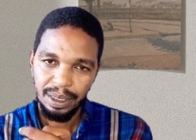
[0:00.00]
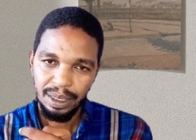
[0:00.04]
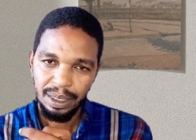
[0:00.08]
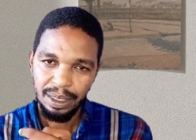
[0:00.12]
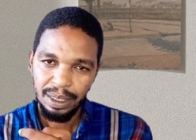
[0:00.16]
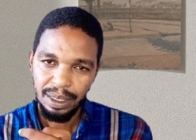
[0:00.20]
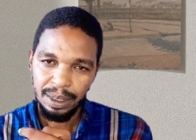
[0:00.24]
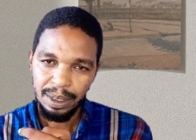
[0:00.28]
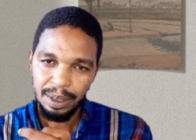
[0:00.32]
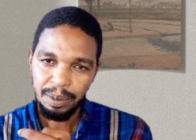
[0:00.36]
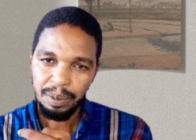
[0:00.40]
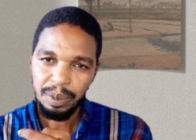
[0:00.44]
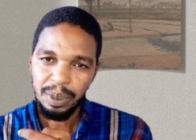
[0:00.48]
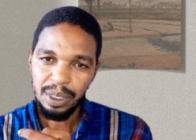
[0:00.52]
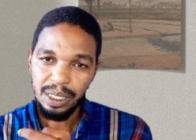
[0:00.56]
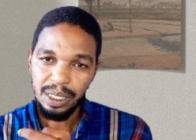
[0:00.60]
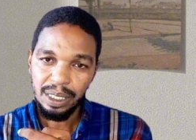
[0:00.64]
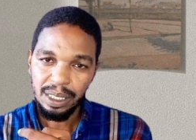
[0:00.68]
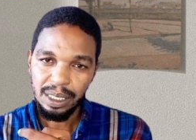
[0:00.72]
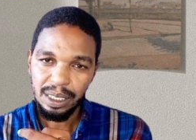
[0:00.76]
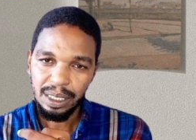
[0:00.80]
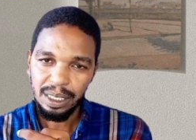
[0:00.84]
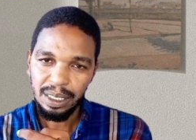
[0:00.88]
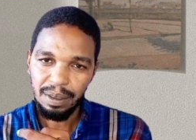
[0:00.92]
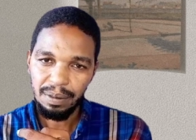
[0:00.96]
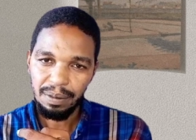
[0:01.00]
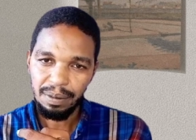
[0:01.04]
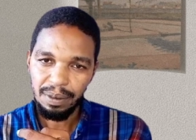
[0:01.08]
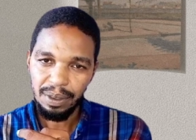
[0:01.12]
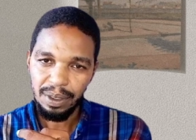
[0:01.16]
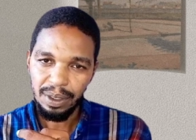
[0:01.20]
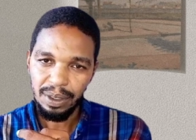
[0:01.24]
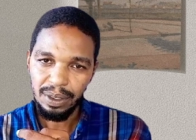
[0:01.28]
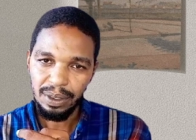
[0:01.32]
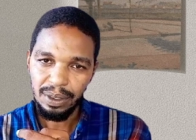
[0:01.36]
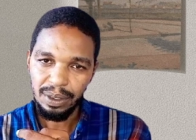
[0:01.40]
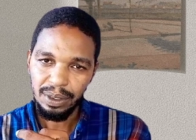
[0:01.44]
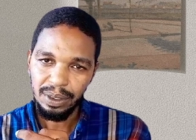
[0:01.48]
Space the you
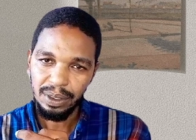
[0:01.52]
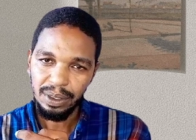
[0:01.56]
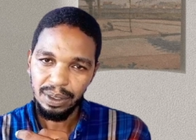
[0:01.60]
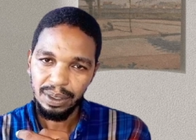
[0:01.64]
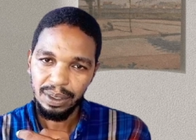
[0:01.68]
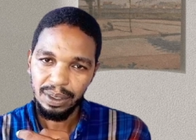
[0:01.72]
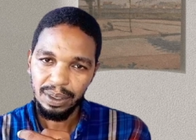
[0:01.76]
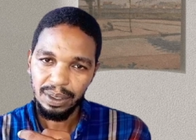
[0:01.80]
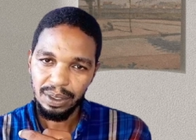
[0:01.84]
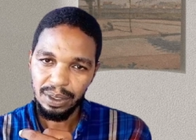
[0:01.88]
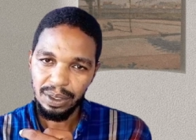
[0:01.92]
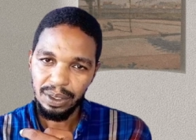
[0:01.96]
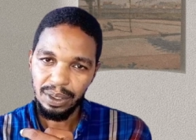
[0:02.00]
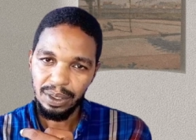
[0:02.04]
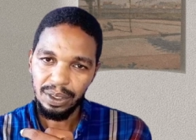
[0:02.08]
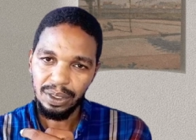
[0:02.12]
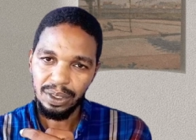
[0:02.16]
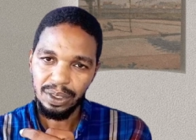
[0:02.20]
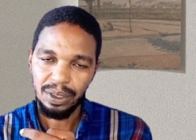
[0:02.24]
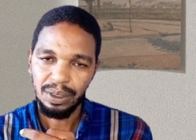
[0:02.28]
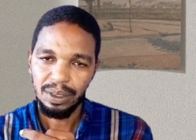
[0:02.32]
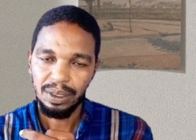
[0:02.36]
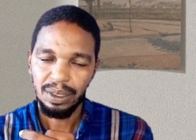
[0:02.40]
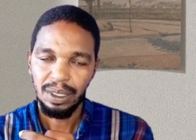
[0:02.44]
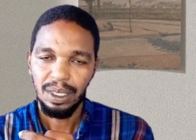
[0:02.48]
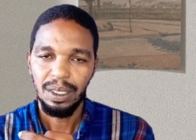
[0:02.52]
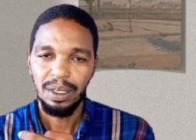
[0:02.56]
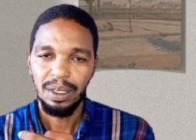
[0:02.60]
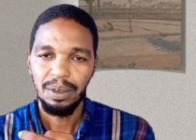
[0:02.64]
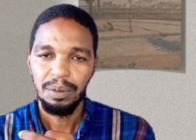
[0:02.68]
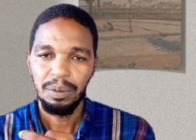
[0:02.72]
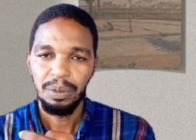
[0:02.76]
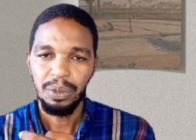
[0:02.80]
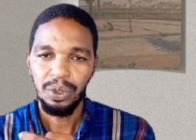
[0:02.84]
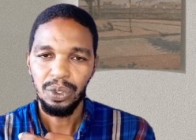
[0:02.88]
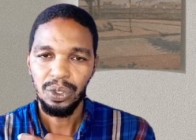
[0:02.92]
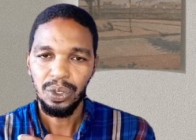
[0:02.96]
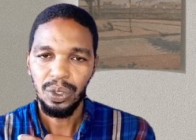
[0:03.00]
know. Just
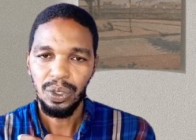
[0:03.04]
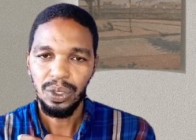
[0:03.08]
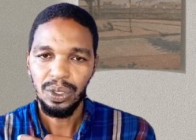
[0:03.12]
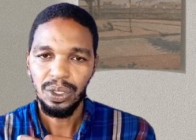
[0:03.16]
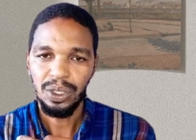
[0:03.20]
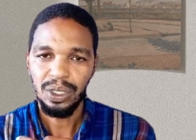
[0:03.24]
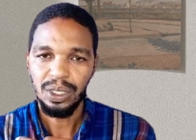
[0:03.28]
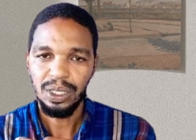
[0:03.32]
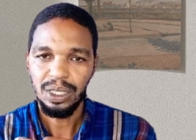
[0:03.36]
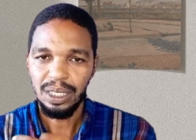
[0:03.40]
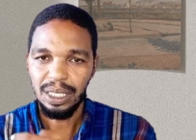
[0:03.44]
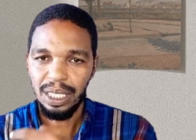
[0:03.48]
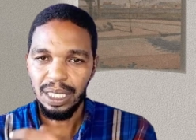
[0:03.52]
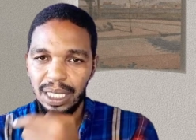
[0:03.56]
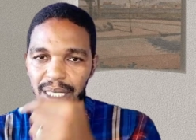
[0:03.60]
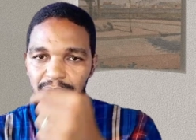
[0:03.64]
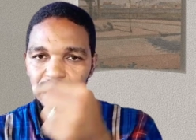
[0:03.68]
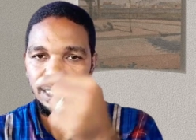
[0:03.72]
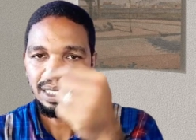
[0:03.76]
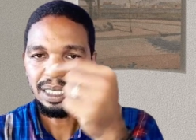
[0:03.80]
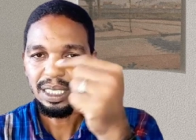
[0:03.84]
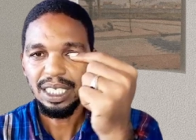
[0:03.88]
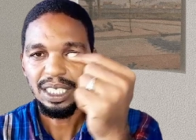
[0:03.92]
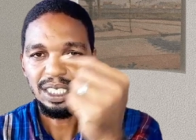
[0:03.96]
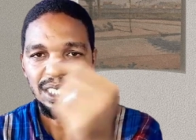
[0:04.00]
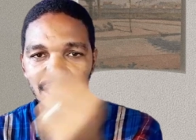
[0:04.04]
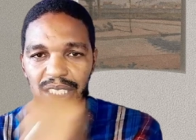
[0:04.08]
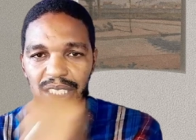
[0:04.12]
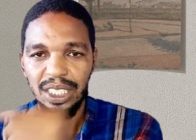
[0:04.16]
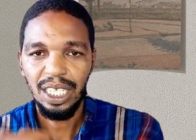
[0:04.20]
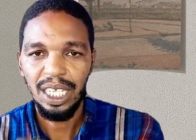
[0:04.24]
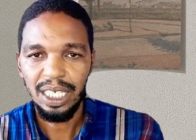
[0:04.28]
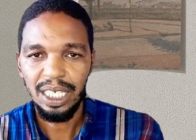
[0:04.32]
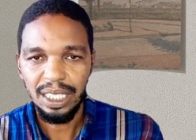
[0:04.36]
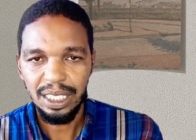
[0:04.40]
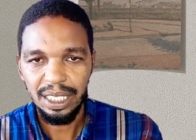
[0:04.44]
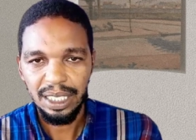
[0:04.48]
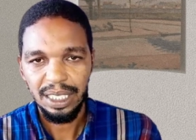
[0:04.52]
push out your talent and
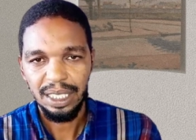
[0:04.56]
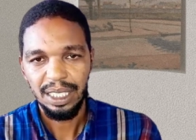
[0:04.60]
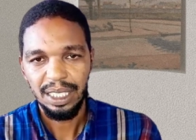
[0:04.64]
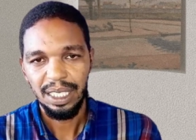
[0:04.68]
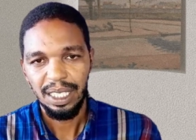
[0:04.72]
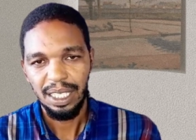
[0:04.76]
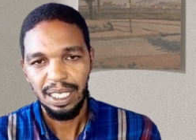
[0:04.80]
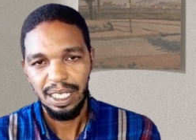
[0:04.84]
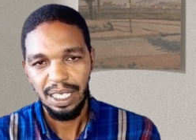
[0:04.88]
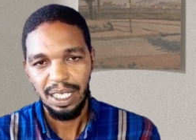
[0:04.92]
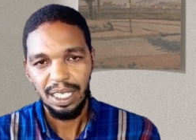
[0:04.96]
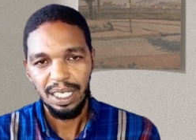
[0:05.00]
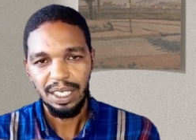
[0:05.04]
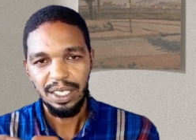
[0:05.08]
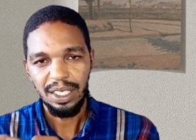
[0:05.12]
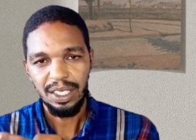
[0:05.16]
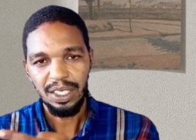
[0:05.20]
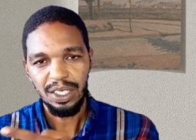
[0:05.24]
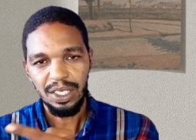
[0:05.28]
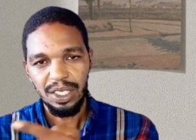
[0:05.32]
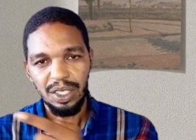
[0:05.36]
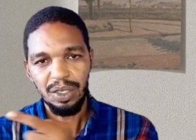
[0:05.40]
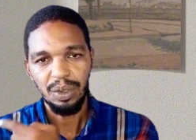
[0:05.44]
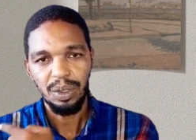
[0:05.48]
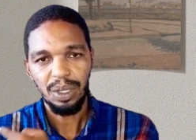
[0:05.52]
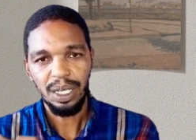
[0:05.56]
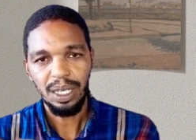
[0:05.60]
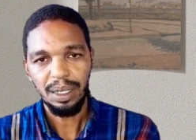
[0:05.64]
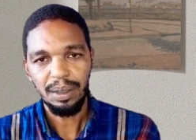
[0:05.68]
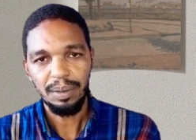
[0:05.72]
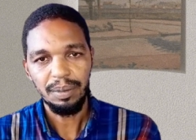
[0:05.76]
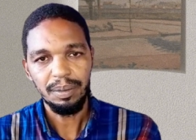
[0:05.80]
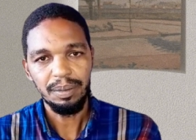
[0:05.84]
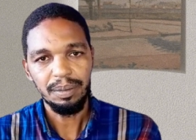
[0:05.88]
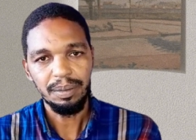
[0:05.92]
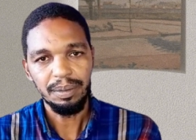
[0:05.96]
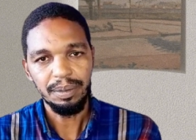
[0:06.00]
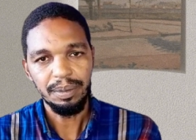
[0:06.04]
shine. You see what happens.
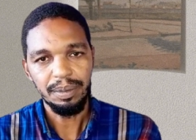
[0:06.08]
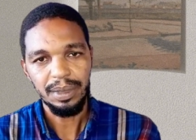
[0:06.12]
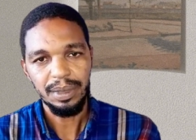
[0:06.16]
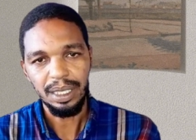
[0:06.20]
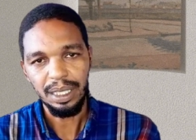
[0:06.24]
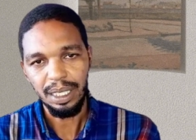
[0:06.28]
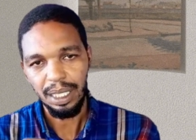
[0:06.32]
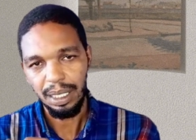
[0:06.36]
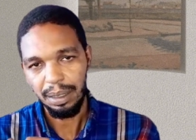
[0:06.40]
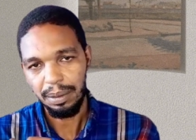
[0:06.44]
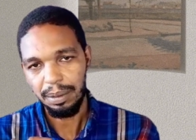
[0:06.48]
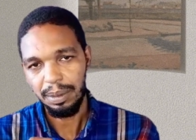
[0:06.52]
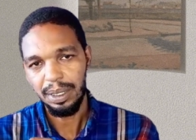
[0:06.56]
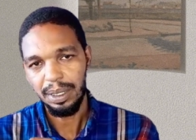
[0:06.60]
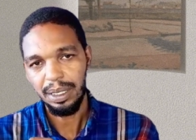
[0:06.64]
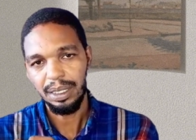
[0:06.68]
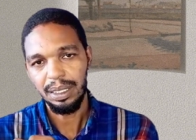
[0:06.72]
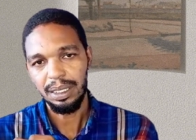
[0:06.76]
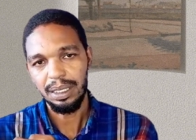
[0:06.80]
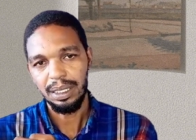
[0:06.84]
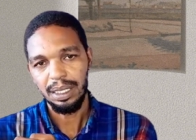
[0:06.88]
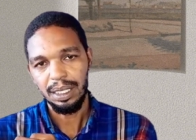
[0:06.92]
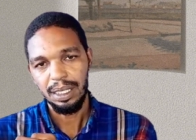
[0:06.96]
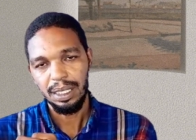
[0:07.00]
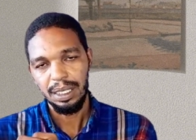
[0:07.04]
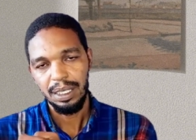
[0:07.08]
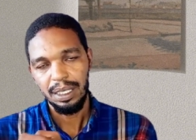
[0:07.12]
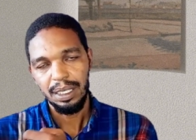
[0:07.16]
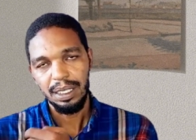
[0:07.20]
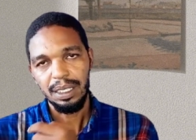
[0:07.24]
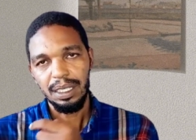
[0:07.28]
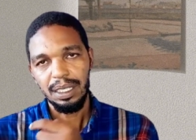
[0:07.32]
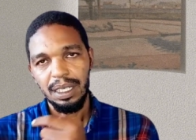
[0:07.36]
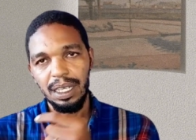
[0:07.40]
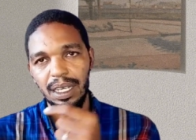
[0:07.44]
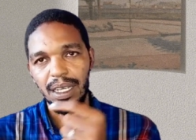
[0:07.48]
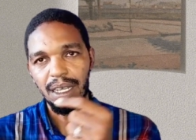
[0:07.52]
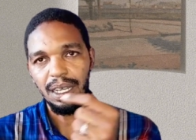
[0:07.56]
Yeah man,
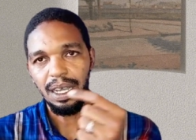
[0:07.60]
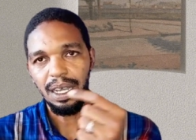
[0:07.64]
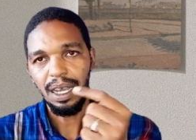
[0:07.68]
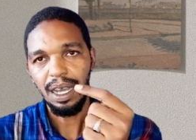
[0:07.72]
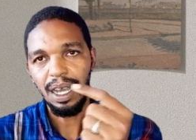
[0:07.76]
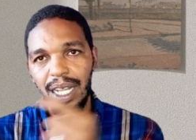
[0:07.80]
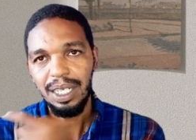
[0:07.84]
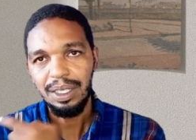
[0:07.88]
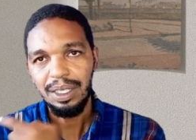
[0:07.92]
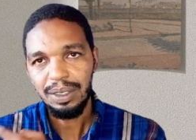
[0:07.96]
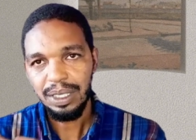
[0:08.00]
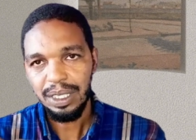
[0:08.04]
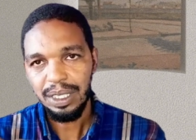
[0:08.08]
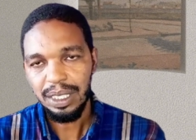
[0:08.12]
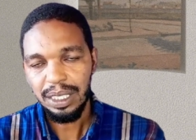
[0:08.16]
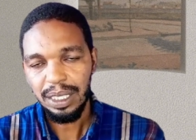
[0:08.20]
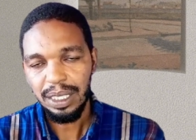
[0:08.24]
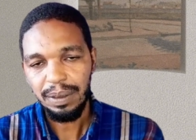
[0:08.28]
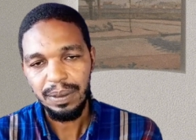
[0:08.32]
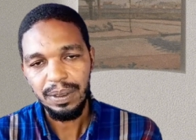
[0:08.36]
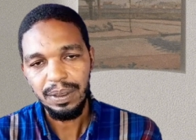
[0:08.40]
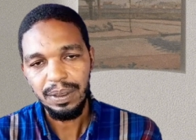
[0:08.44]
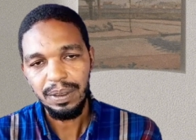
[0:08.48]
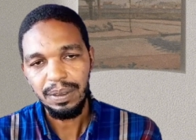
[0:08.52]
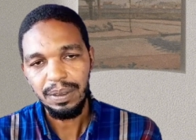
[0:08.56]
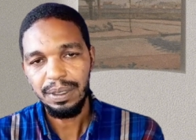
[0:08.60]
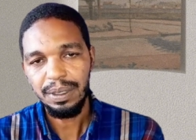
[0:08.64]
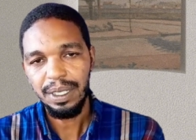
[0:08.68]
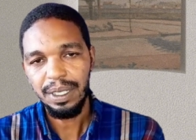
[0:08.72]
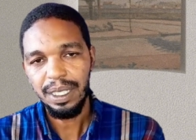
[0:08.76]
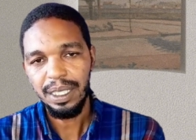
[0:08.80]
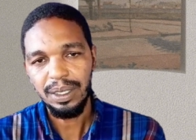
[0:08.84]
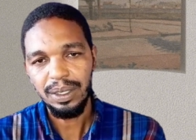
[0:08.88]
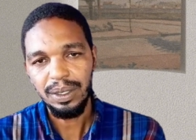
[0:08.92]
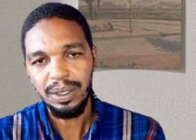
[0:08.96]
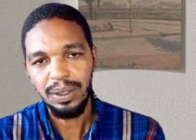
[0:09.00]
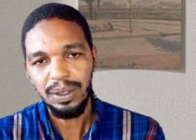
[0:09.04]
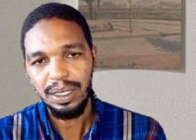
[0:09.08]
I always have no fans
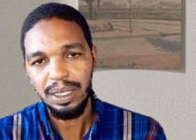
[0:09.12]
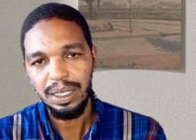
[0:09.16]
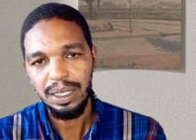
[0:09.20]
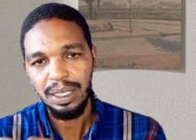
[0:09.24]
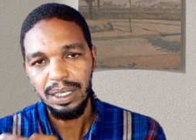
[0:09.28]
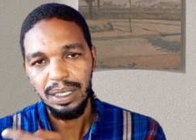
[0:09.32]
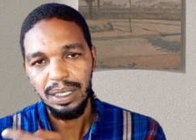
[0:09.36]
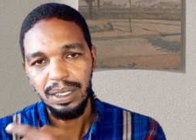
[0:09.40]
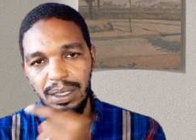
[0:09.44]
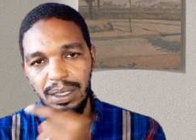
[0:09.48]
out there.